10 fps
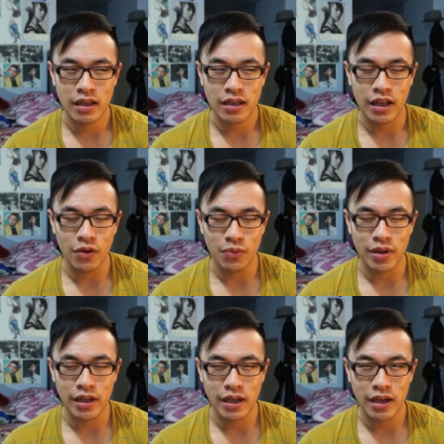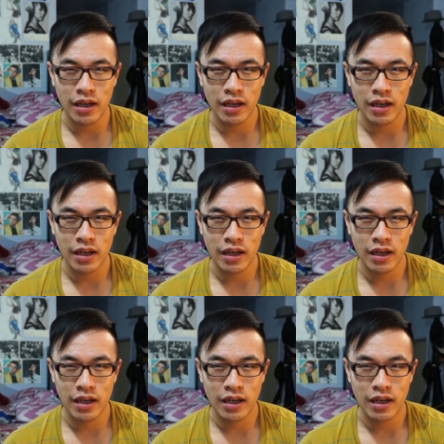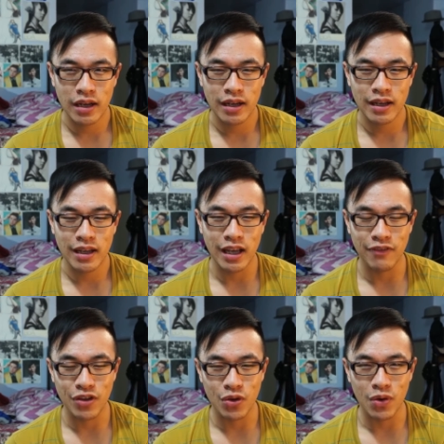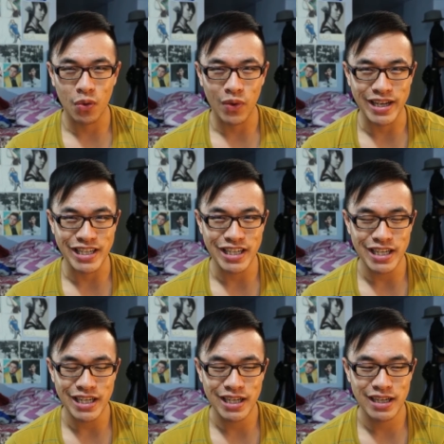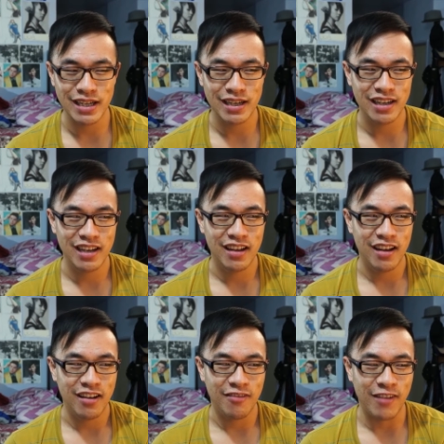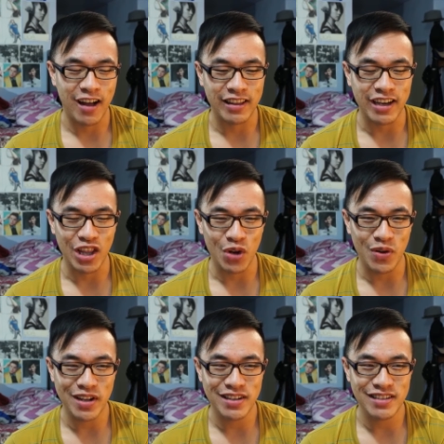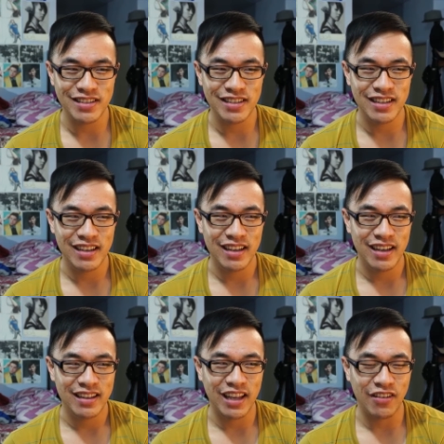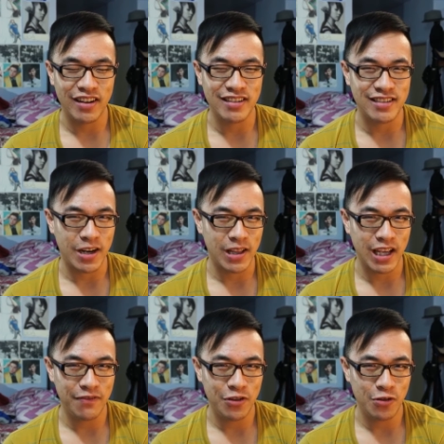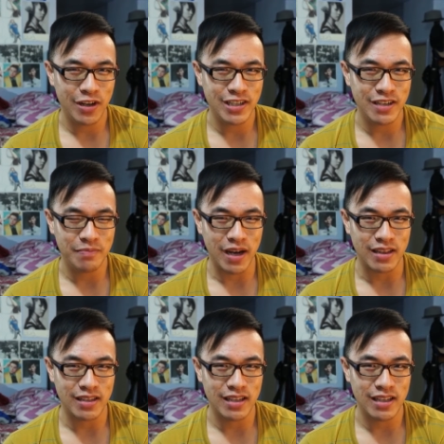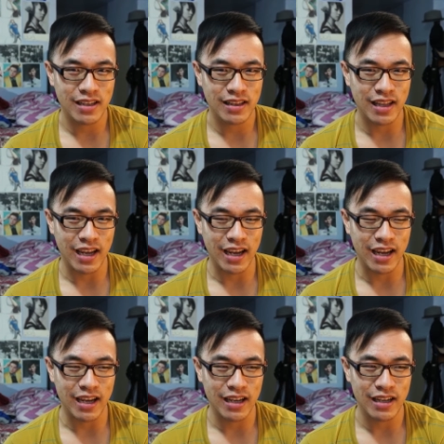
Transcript: they don't really give you a wedgie. While the other ones, they don't necessarily give you a wedgie, but they